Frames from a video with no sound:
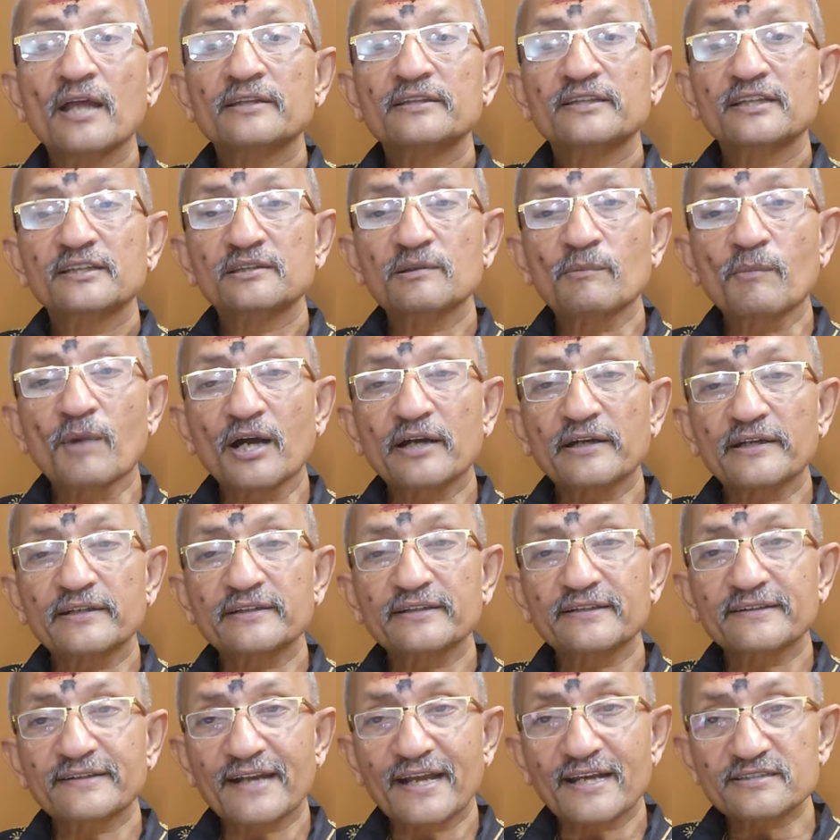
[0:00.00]
Then the
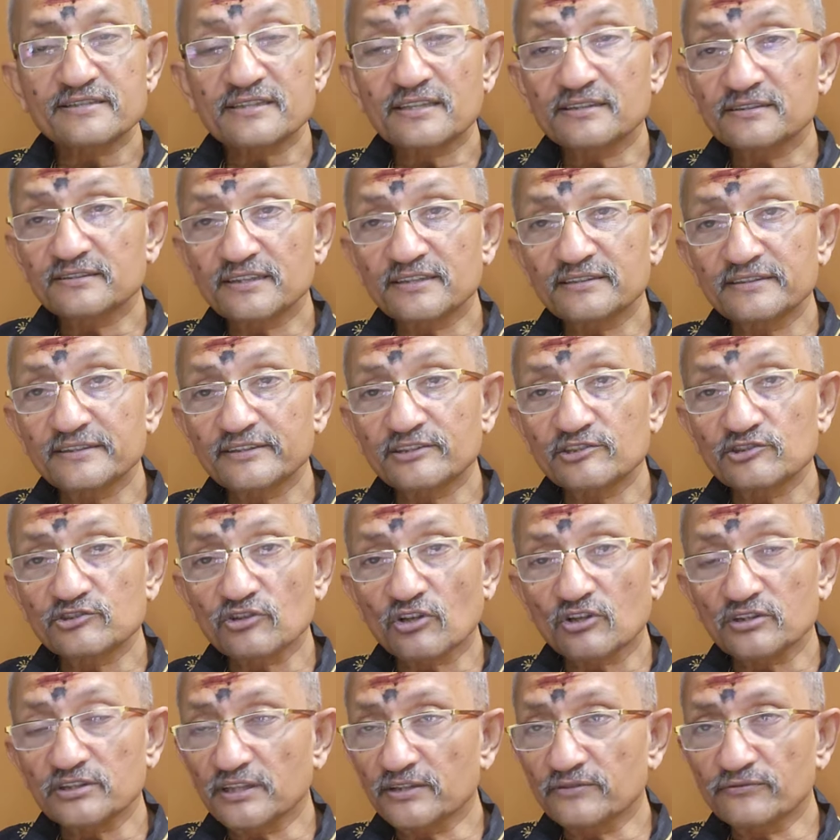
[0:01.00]
market crashed, and then it is
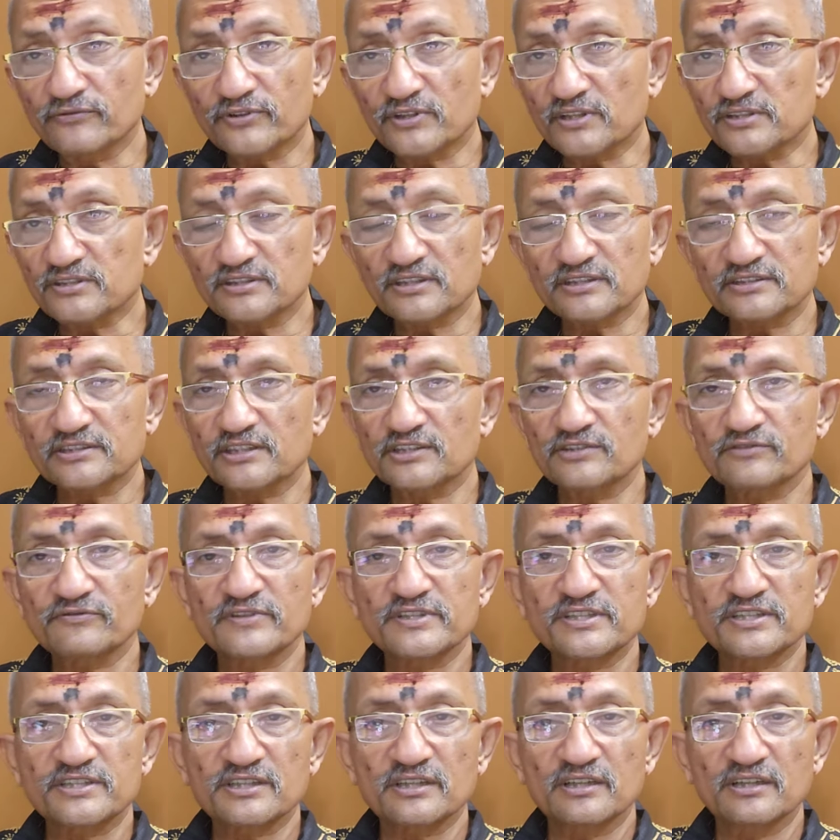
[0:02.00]
not the infrastructure
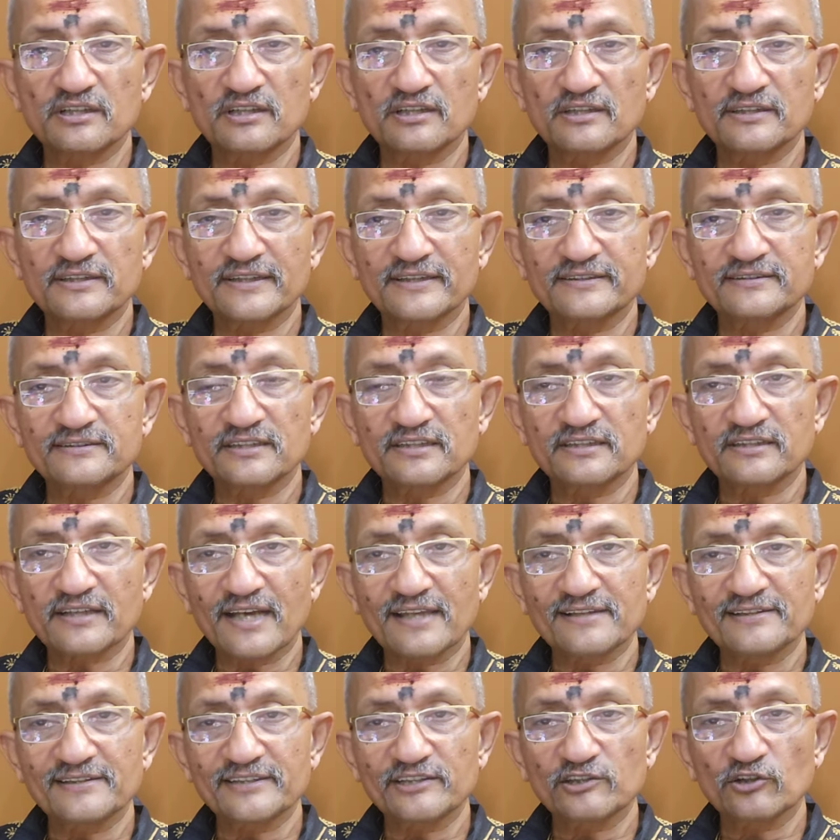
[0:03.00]
which led the
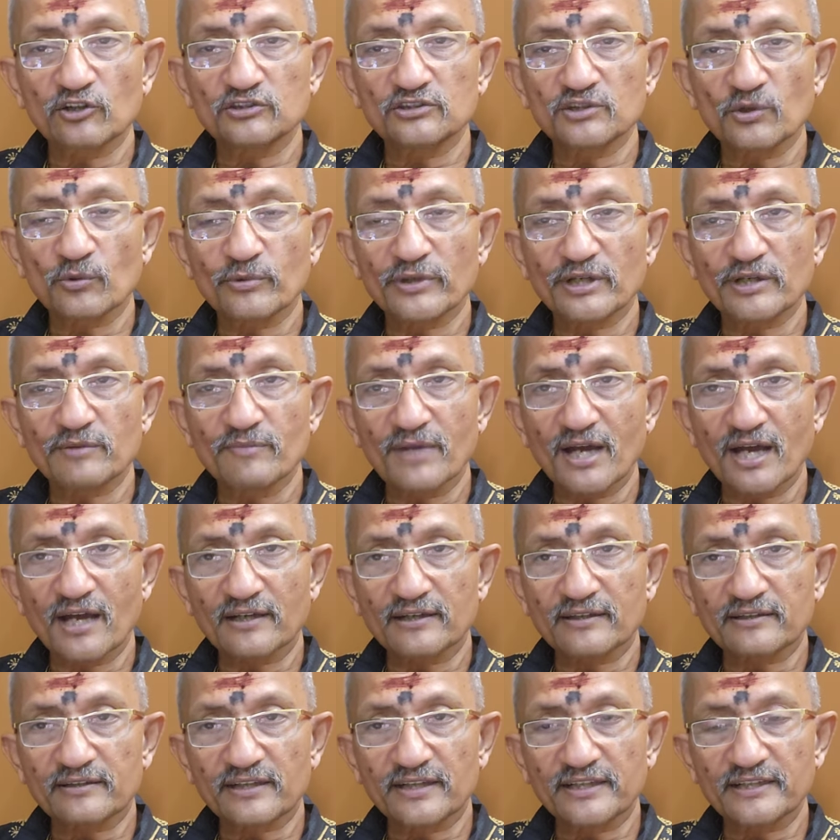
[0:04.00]
rally on the way
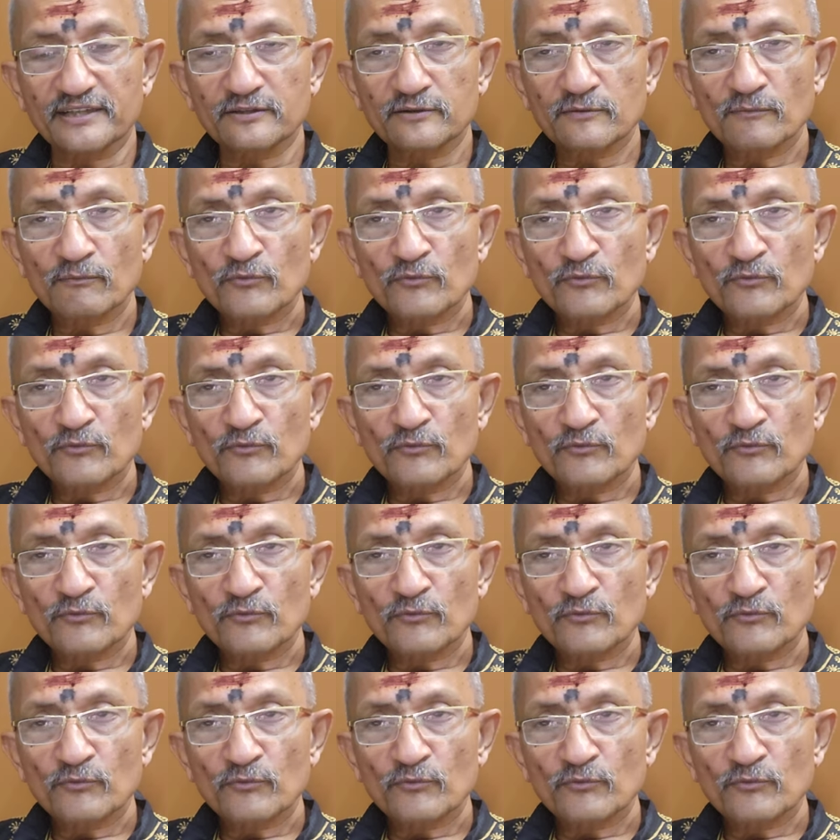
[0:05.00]
back, right?